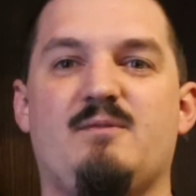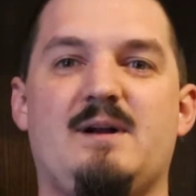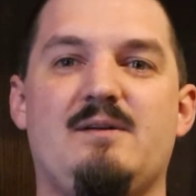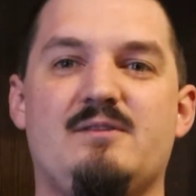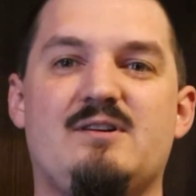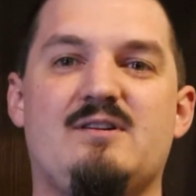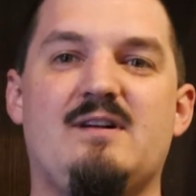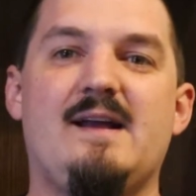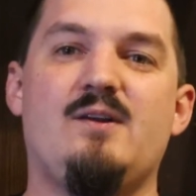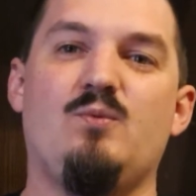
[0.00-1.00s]
around
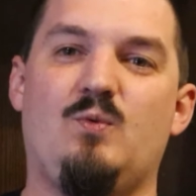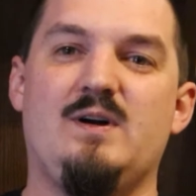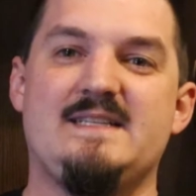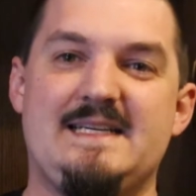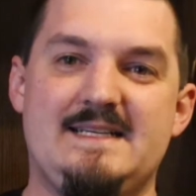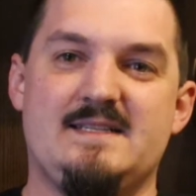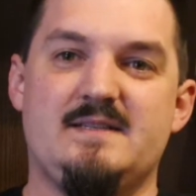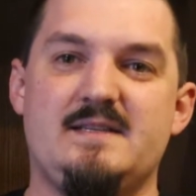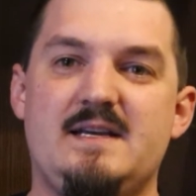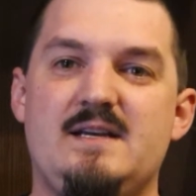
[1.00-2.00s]
her and what
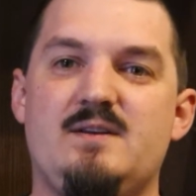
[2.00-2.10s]
isn't,